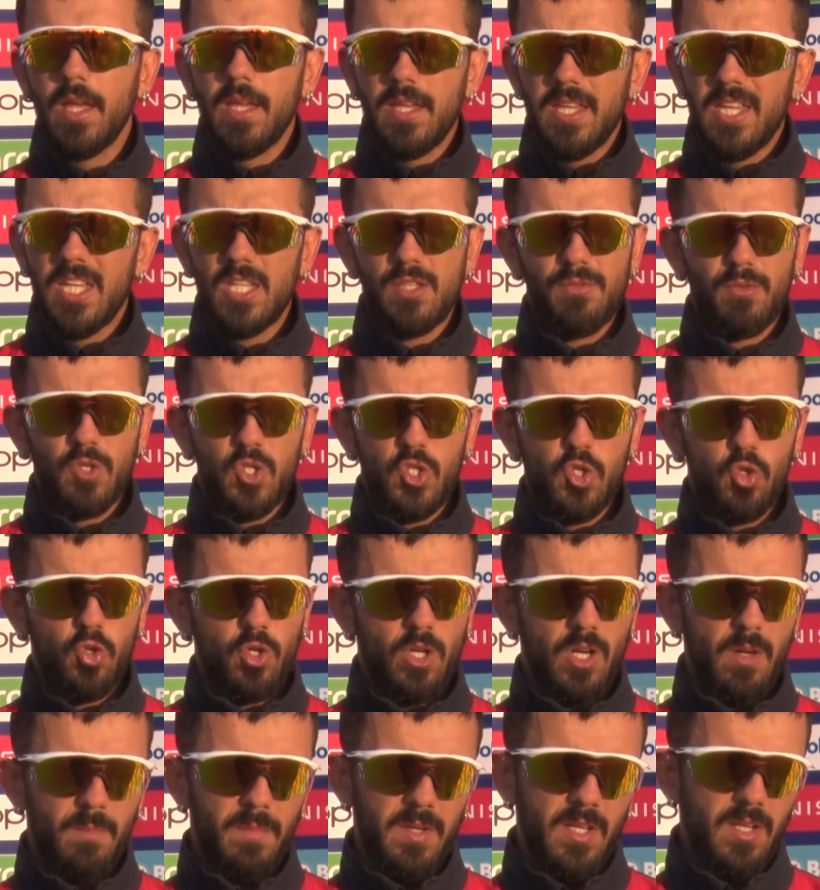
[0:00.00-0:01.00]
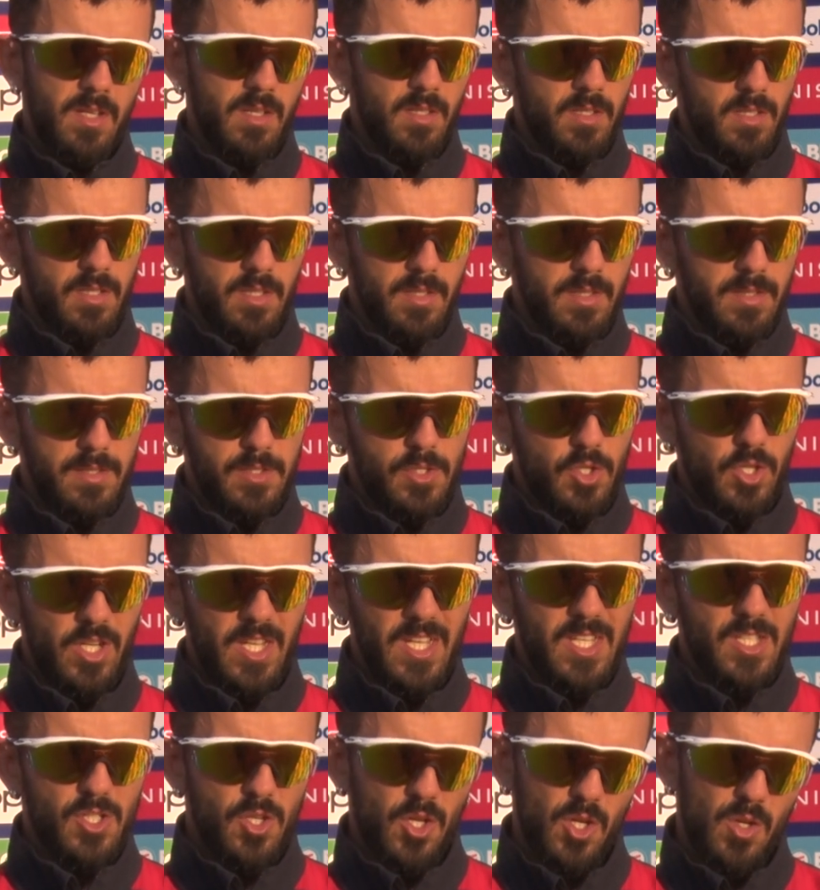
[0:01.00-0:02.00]
Yes, for sure. I mean,
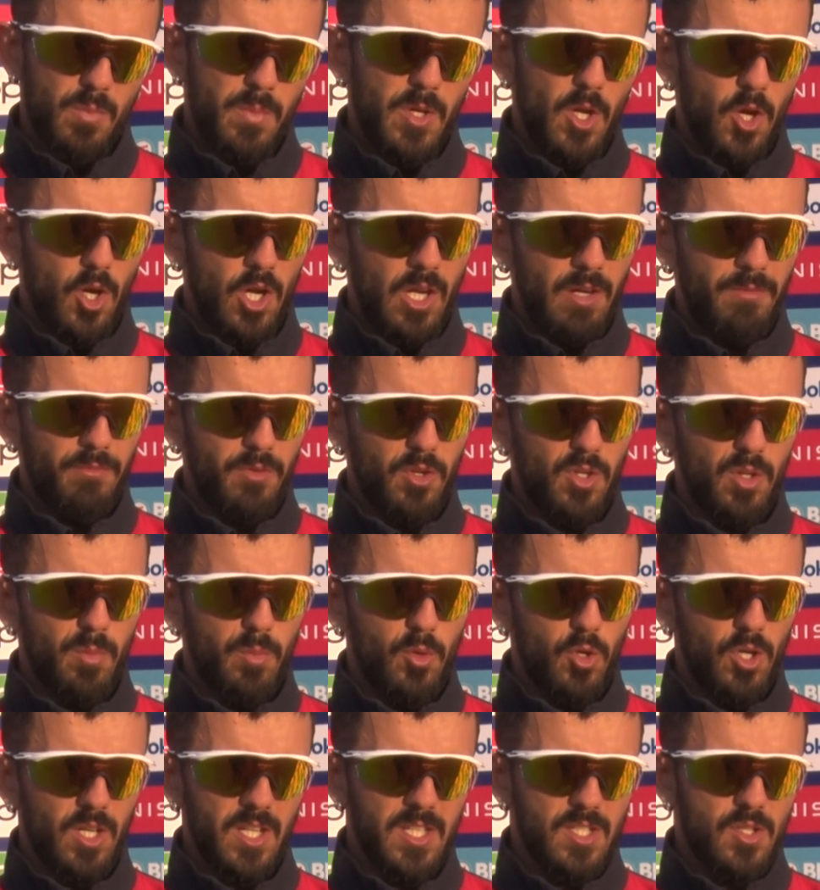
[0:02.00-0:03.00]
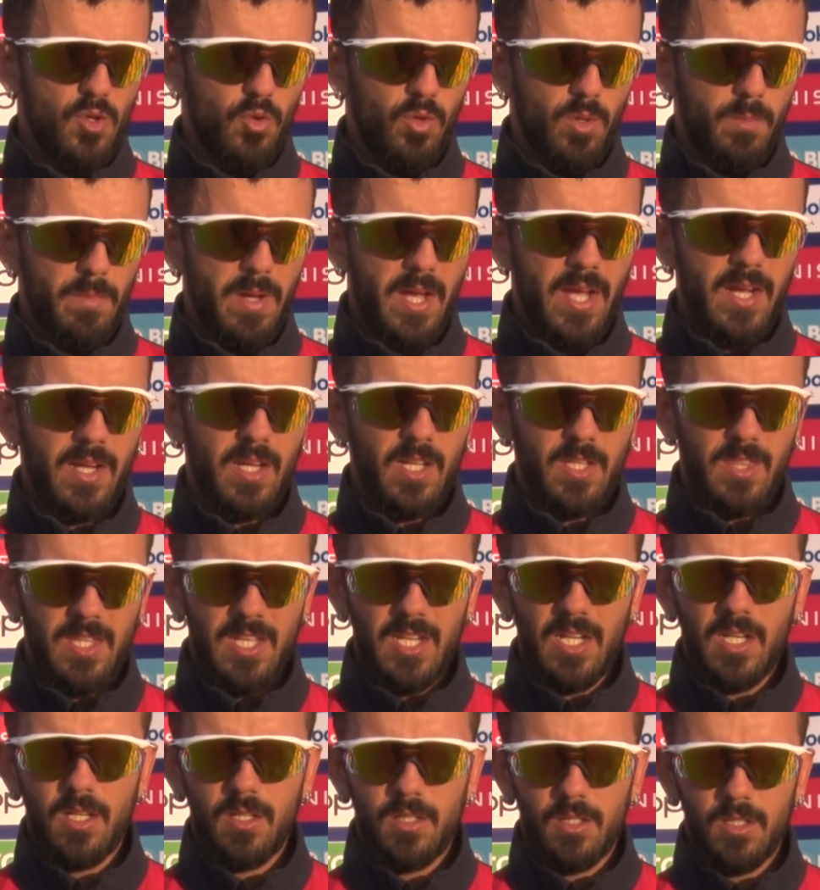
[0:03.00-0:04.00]
today is going to be hard for the boys going back. I
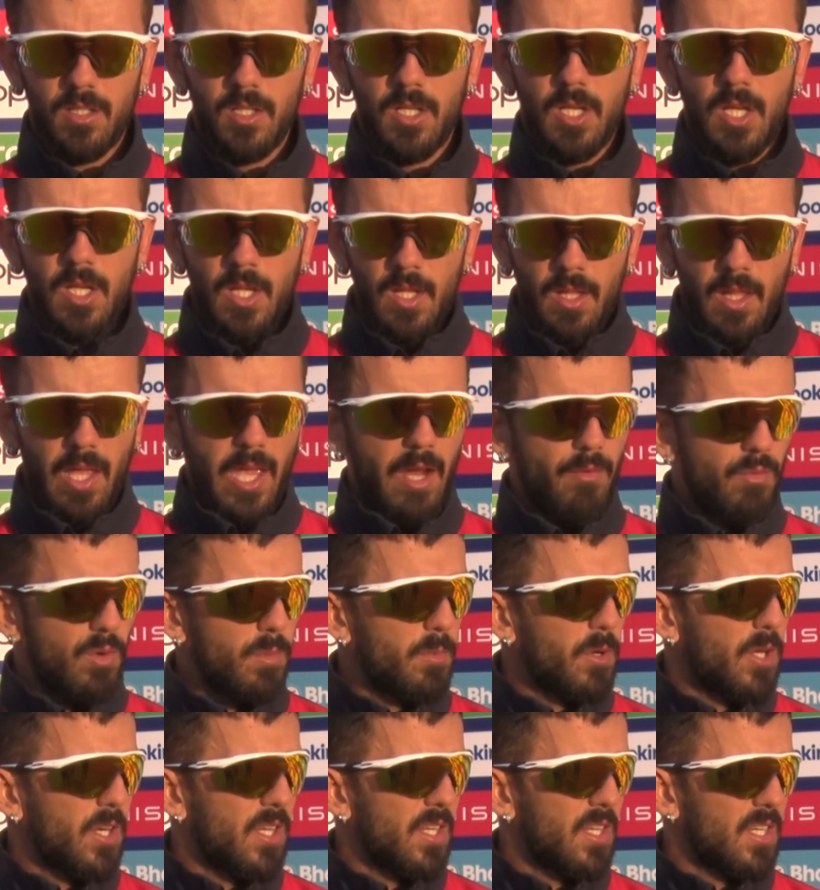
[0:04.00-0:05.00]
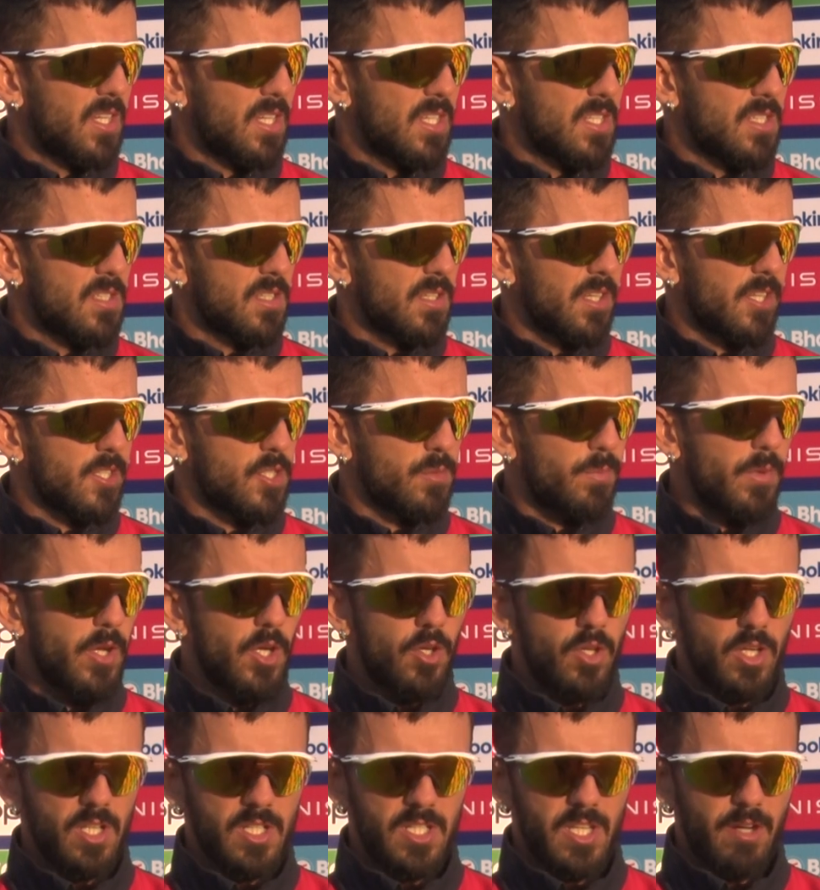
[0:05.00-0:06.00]
think everybody is
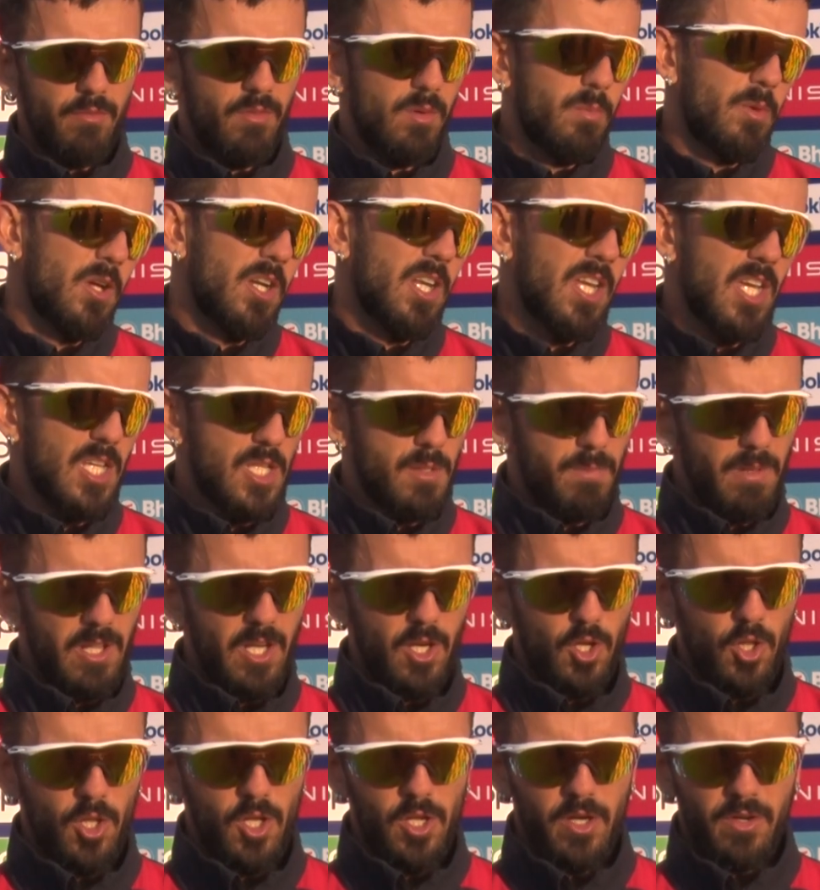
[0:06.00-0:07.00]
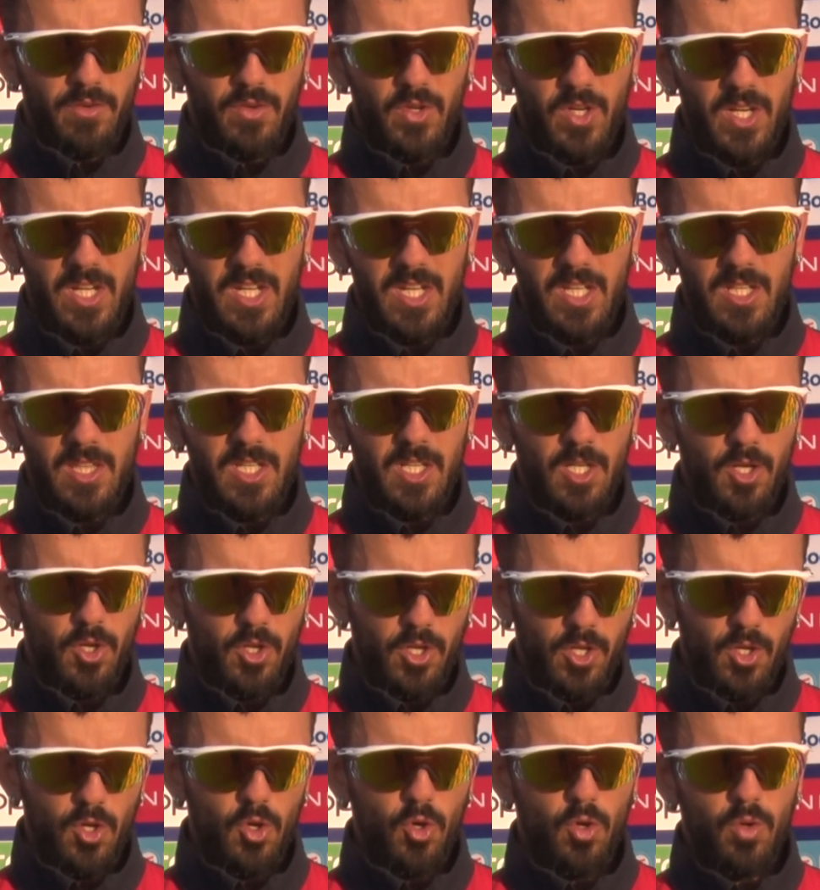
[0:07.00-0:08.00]
experienced. Everybody has played a lot of cricket. They're
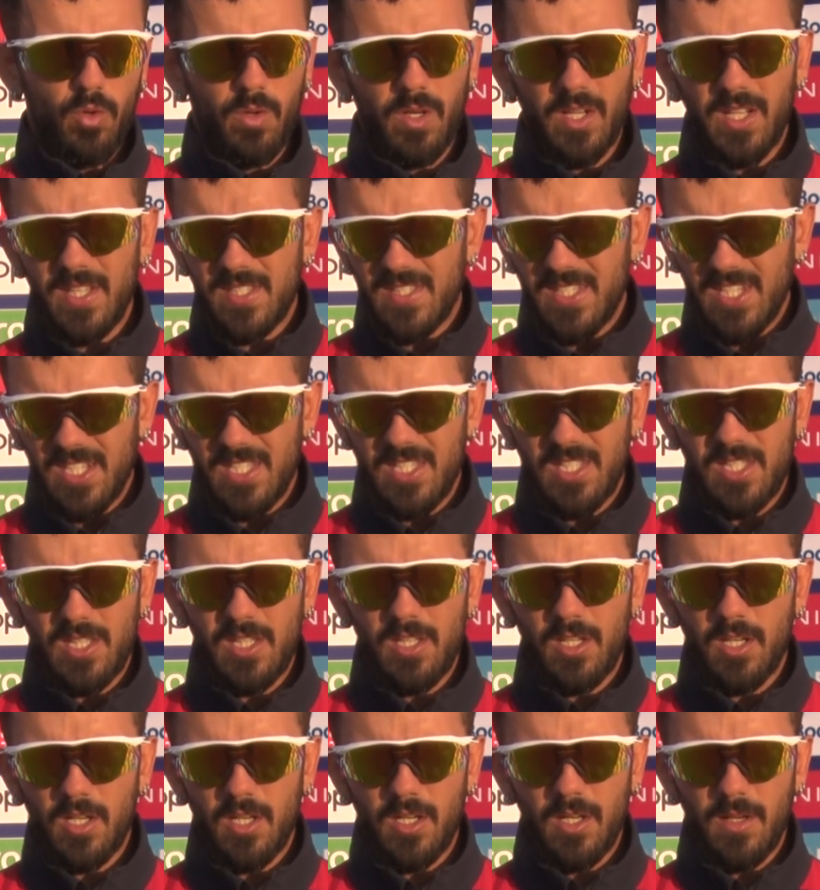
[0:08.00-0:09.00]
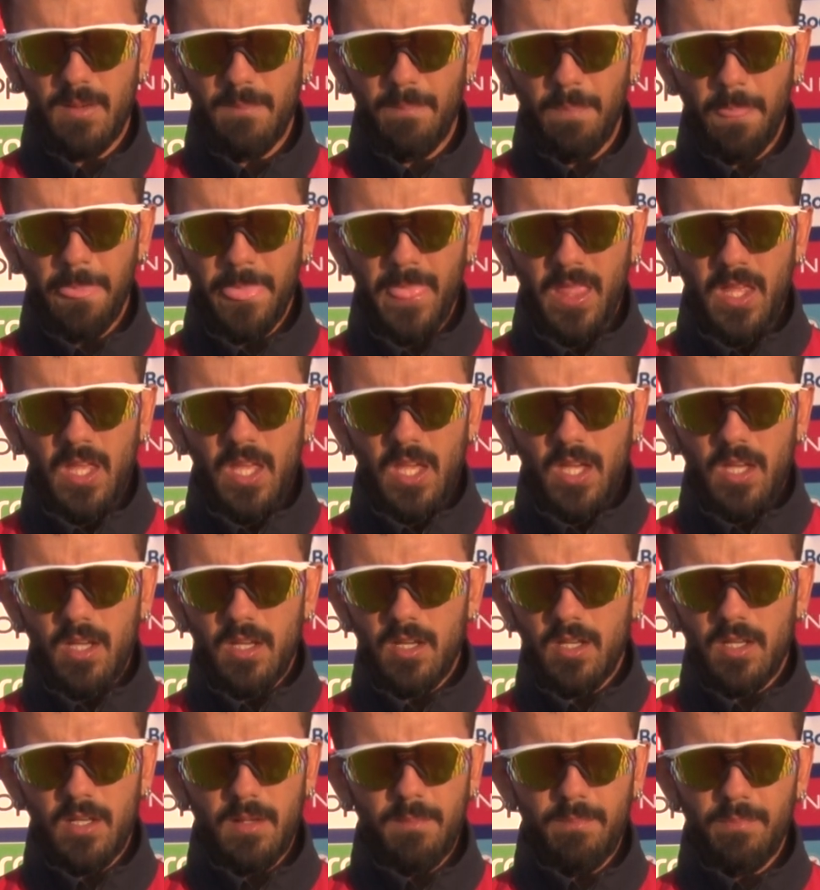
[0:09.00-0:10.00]
going to go assess
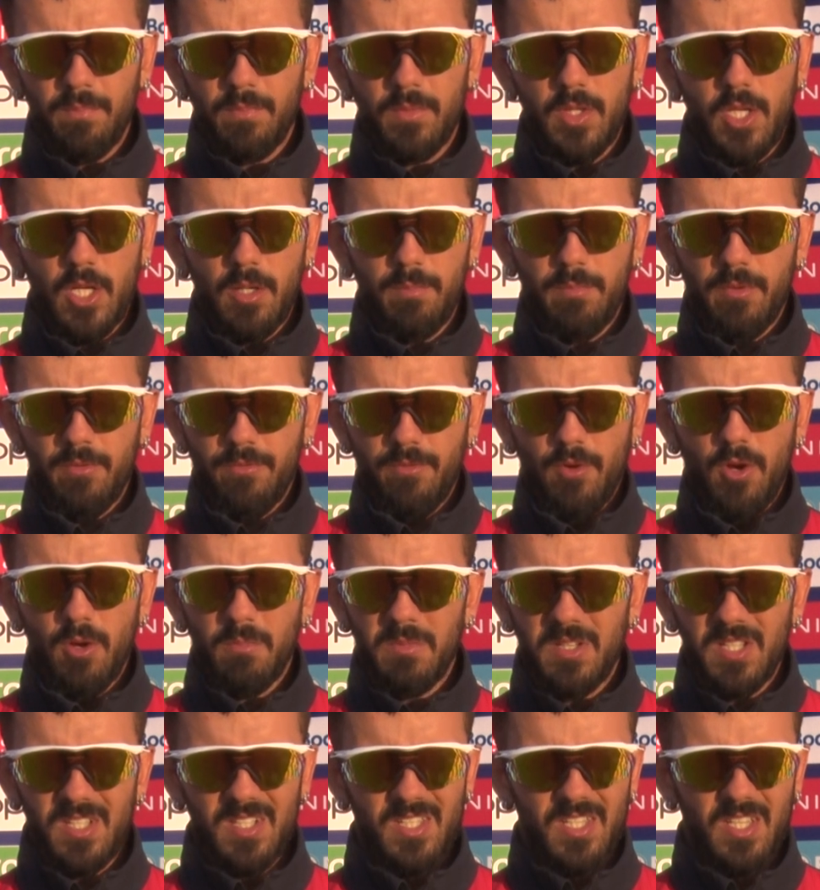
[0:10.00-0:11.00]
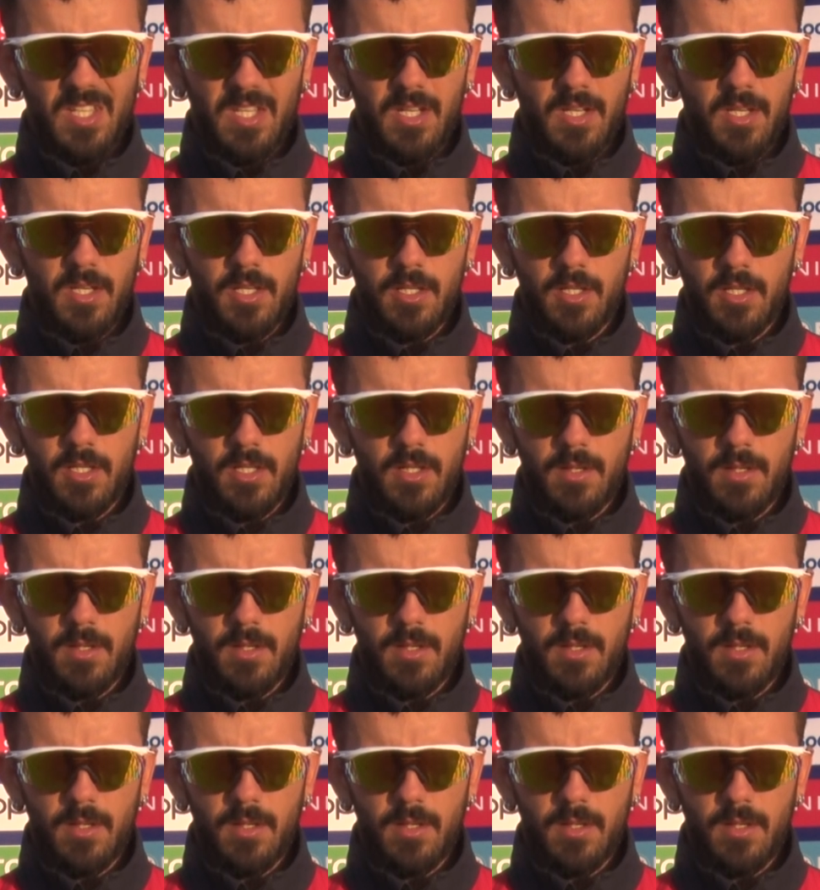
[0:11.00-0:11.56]
their performance and